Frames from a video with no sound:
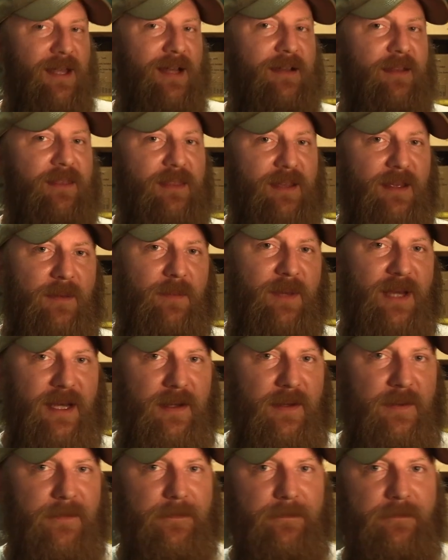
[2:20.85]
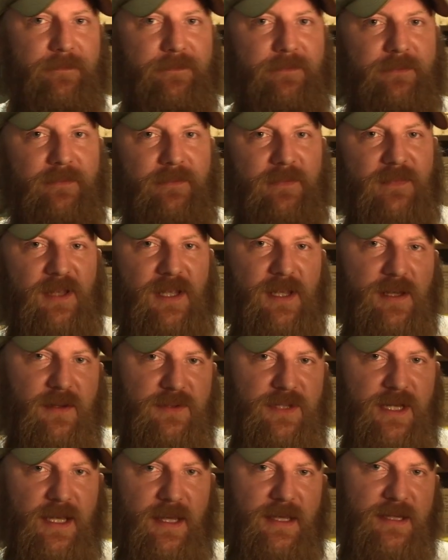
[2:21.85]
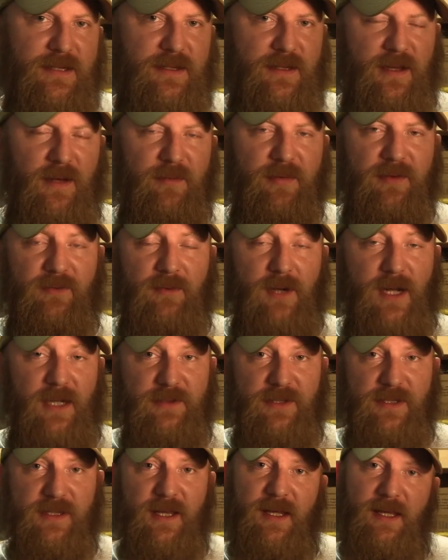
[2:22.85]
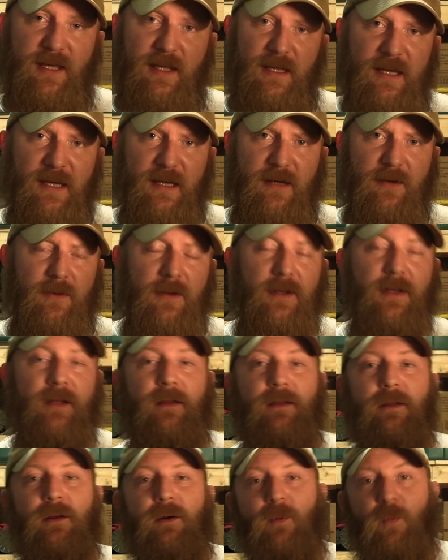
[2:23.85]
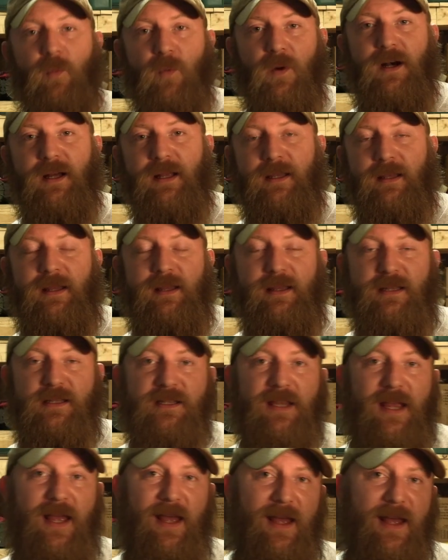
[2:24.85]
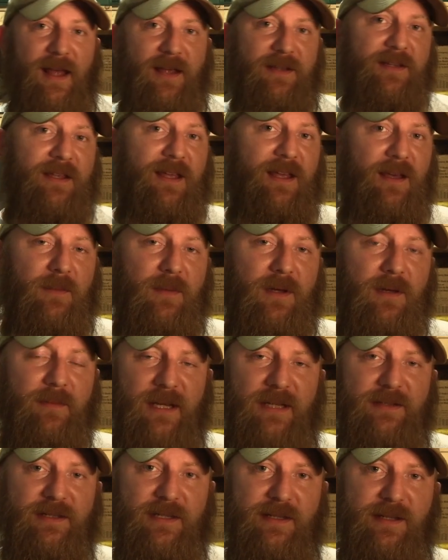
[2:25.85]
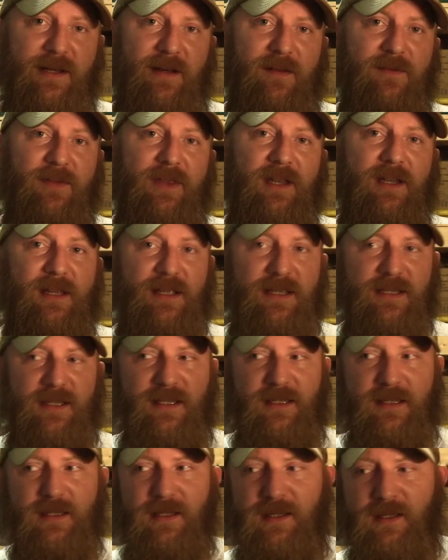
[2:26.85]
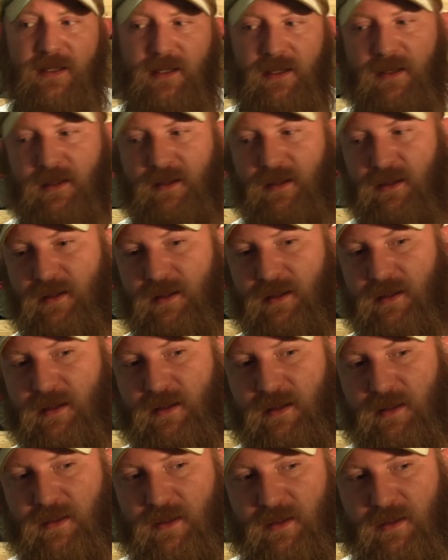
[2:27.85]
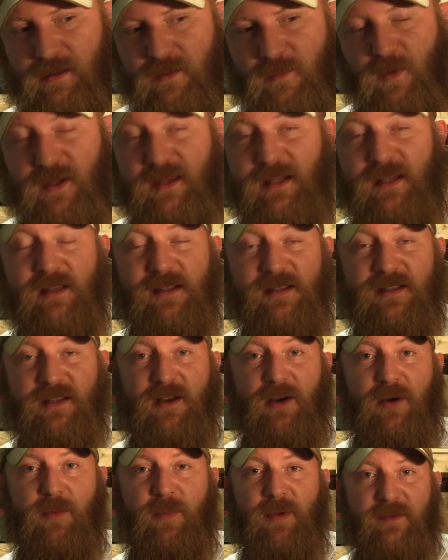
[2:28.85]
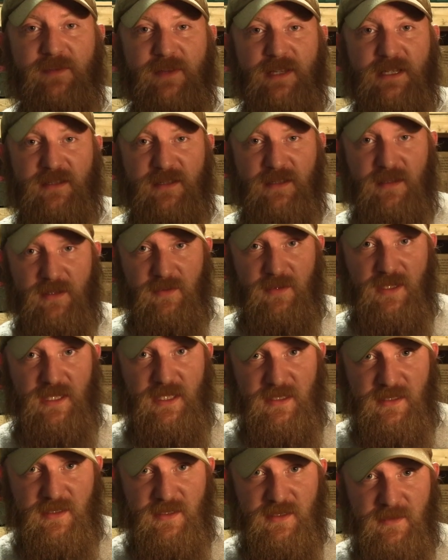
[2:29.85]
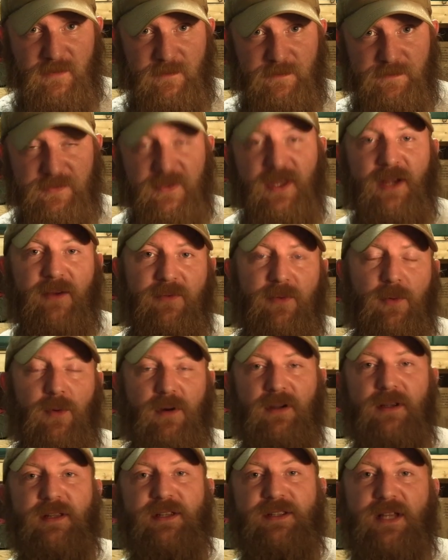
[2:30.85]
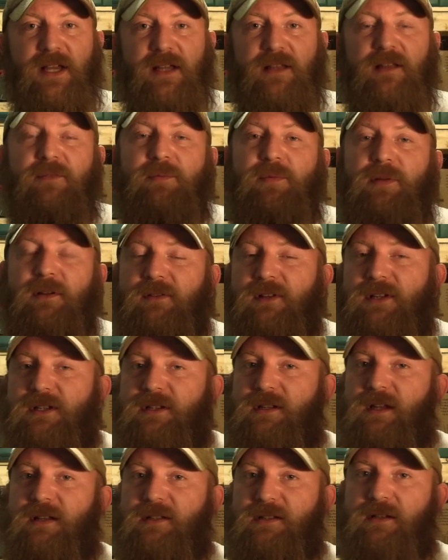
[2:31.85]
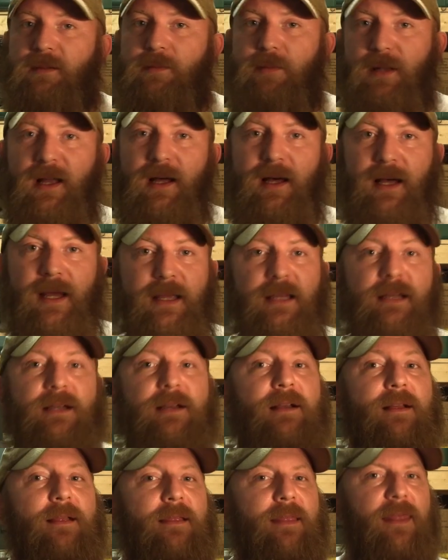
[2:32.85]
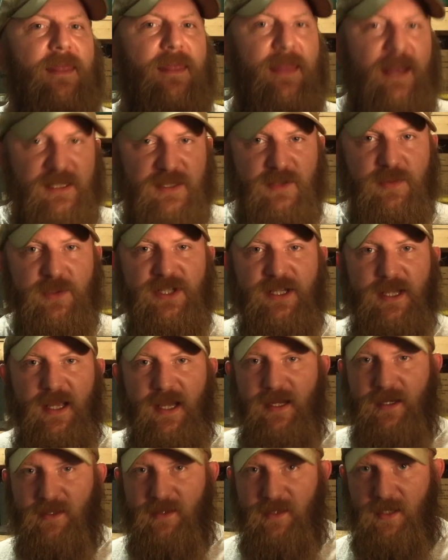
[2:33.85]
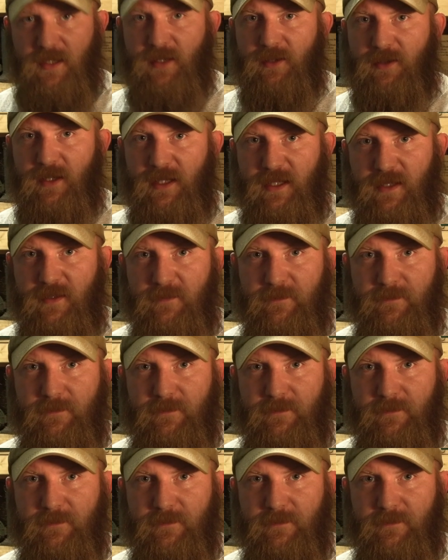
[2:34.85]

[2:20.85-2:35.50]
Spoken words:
kind of think about it, DOJ has a couple of routes they can go. One is ask him about stuff that isn't within the scope of his duties. Therefore, executive privilege doesn't apply. That's what you got at the hearing.